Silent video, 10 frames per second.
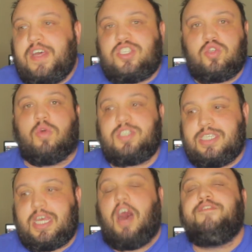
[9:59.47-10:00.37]

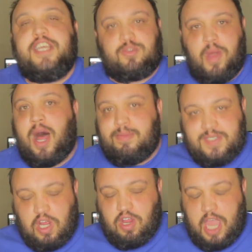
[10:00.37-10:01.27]
sources of these
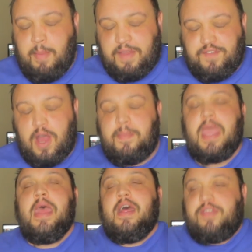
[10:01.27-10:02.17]
problems are coming from.
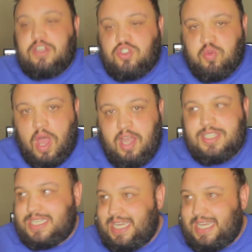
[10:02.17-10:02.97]
The drugs,